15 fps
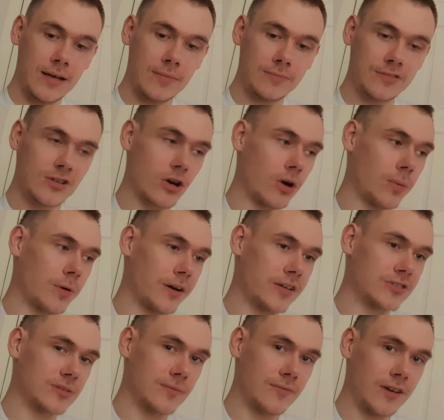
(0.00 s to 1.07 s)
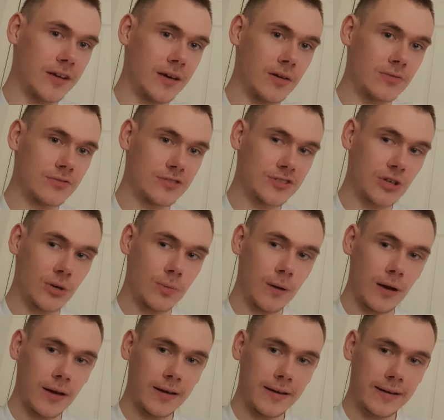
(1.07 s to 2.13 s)
score prediction videos for Super
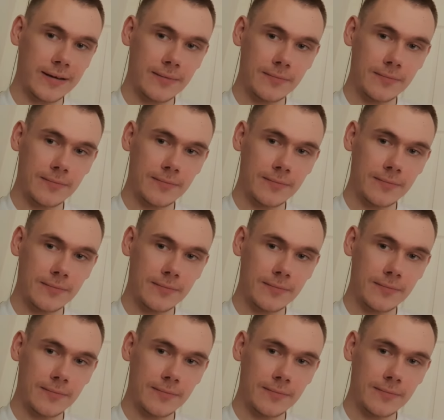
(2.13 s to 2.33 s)
League.